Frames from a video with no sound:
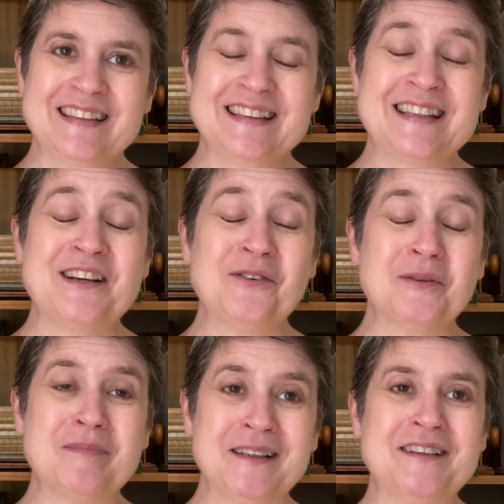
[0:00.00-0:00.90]
the
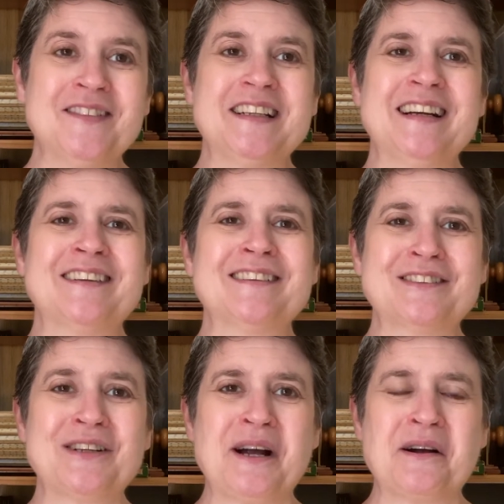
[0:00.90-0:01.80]
old beloved
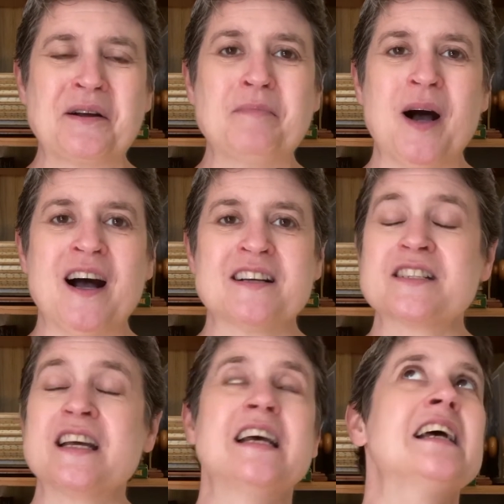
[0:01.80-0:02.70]
character, Harry Bosch.
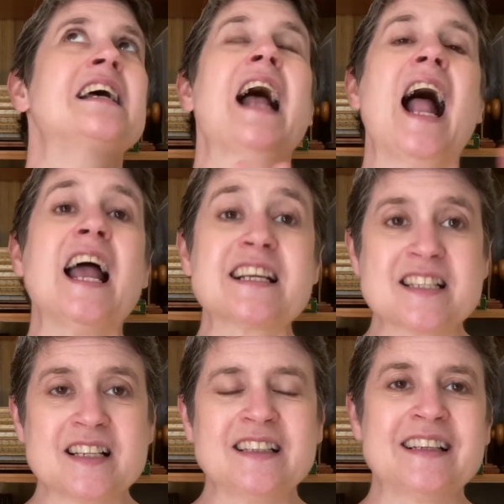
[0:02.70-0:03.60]

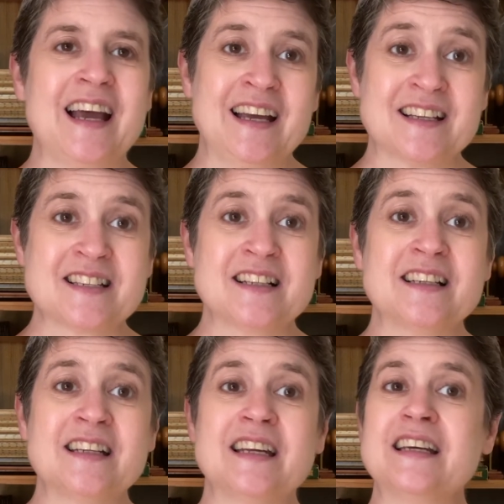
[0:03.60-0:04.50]
Excellent,
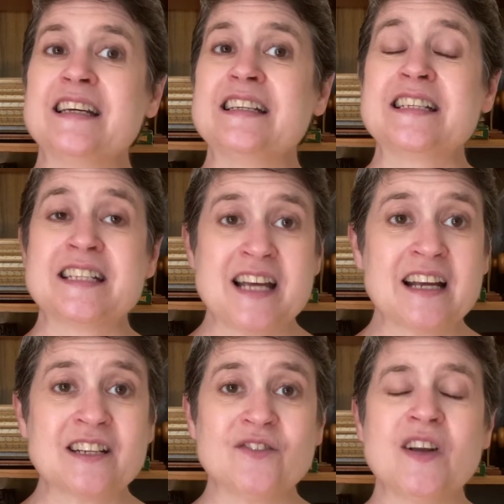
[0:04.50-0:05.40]
excellent
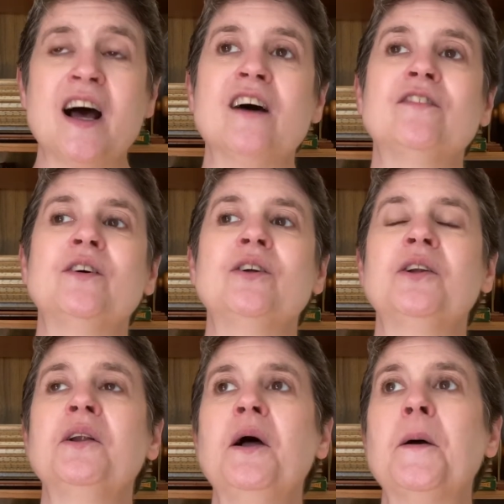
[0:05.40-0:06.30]
detective
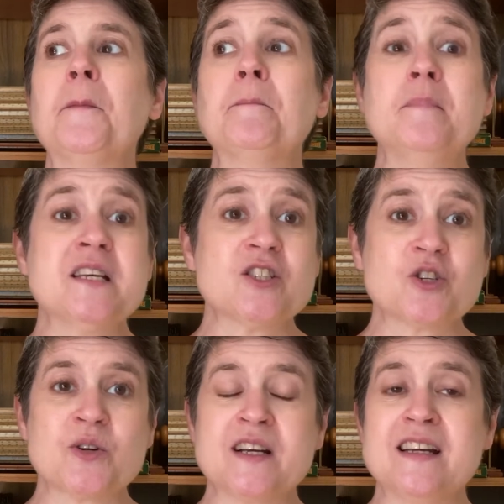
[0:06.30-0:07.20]
novel,
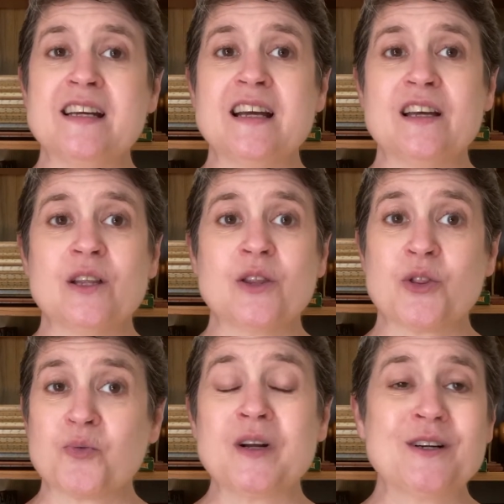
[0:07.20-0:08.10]
mystery,
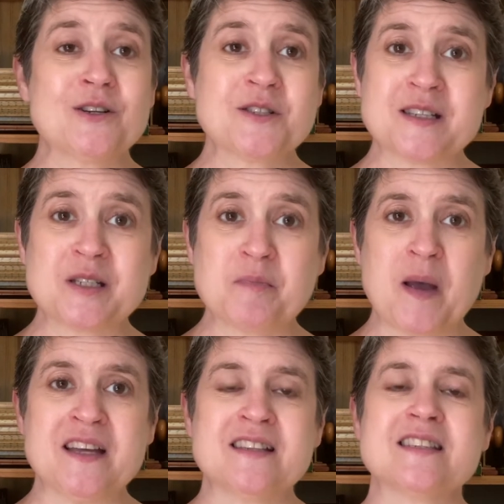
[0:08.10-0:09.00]
thriller,
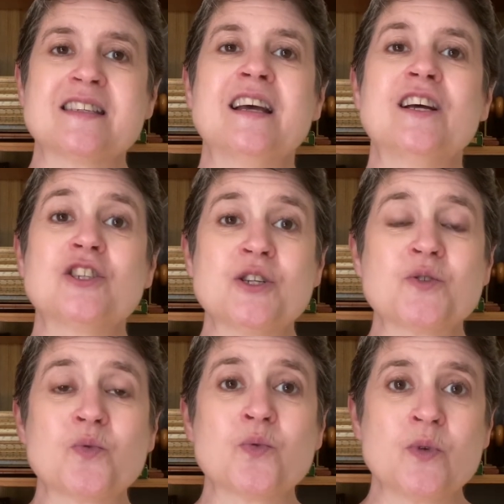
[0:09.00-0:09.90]
suspense.
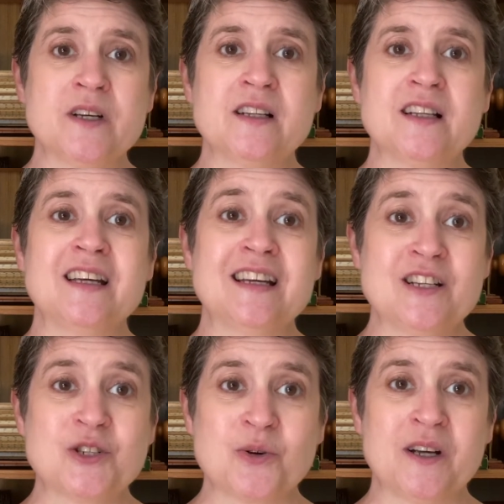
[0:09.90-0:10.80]
Just really
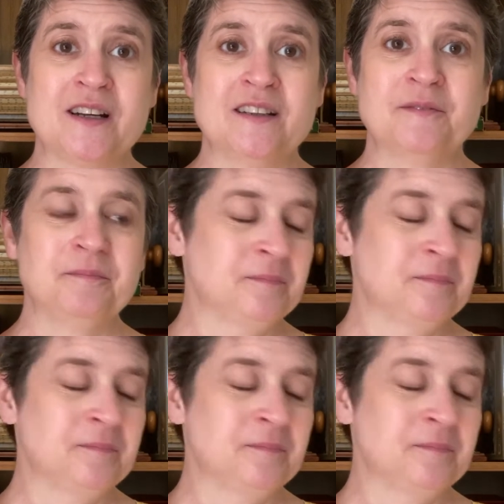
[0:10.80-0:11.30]
enjoyed it.